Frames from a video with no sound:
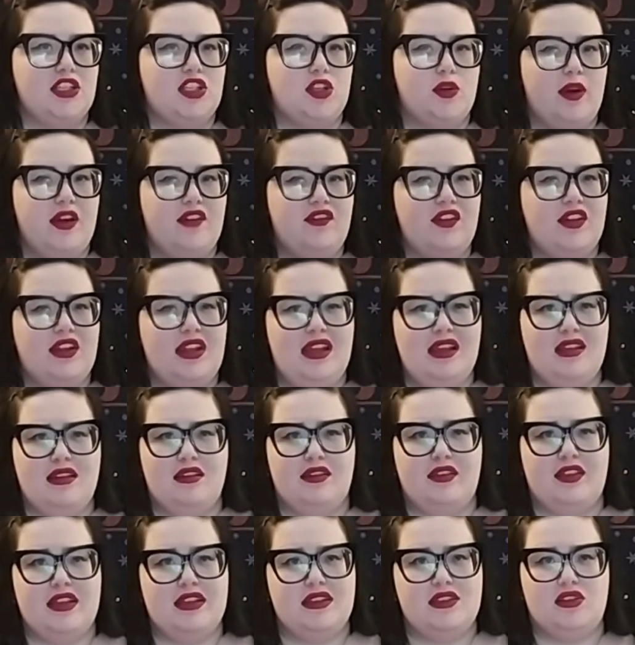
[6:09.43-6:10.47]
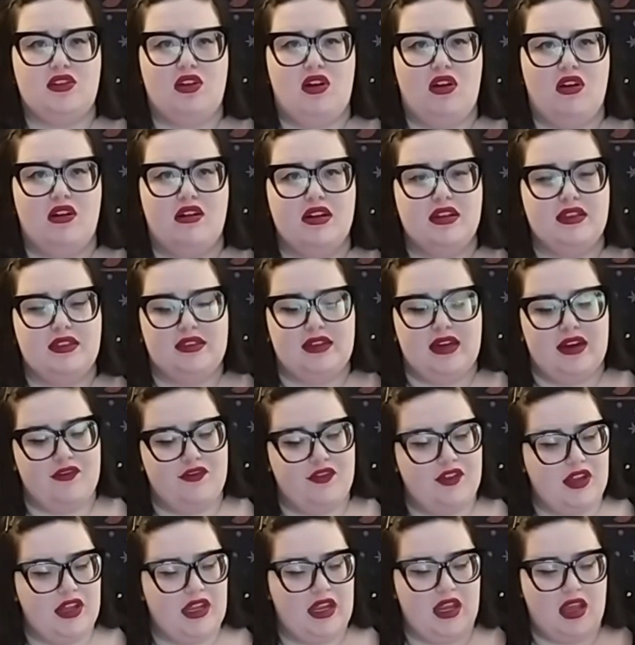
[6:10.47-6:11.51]
So I feel like this card is
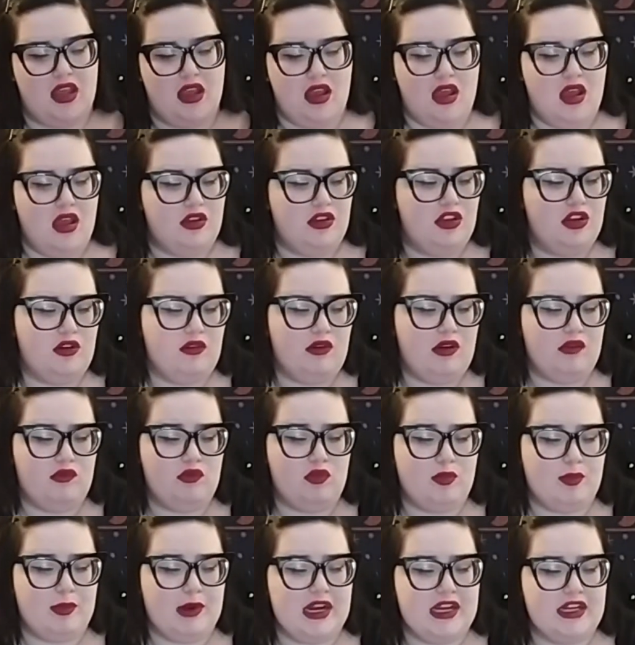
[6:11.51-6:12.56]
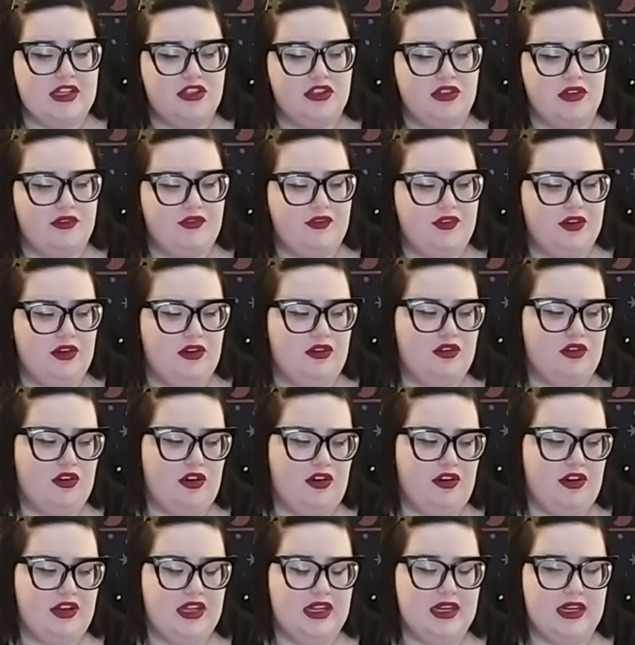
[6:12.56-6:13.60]
definitely, a reminder for your
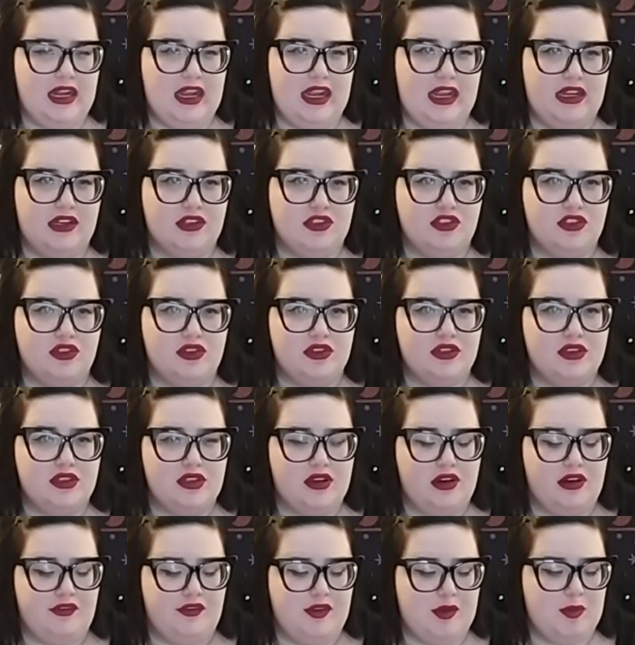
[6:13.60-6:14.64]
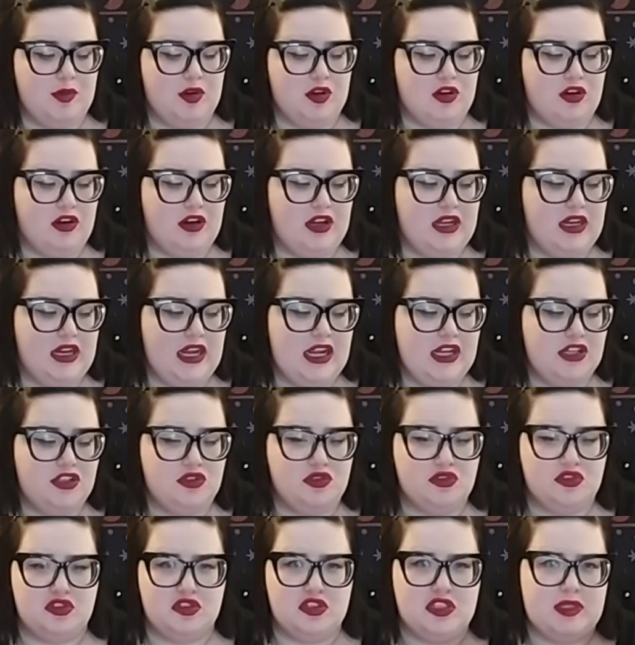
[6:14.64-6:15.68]
guardian angels, or from your guardian
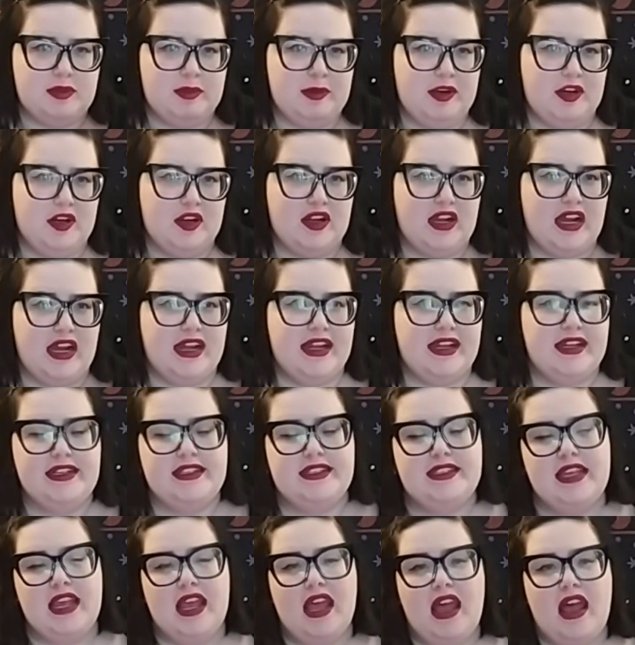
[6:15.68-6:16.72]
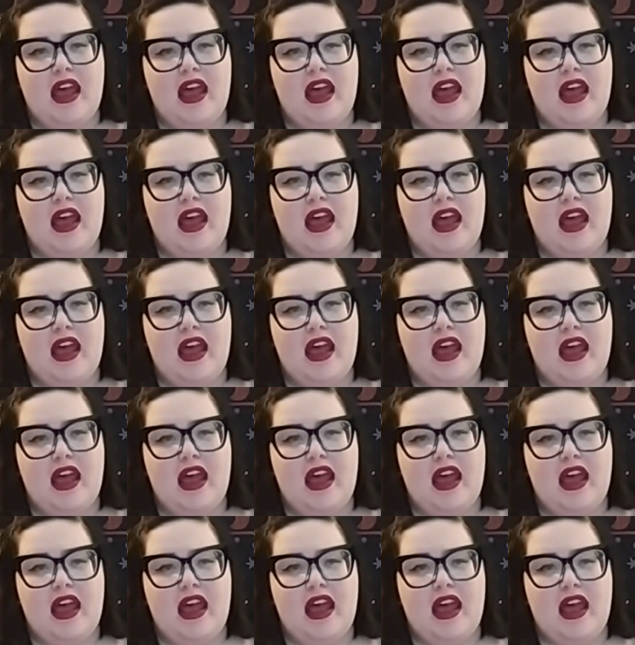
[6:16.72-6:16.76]
angels, your spirit guides,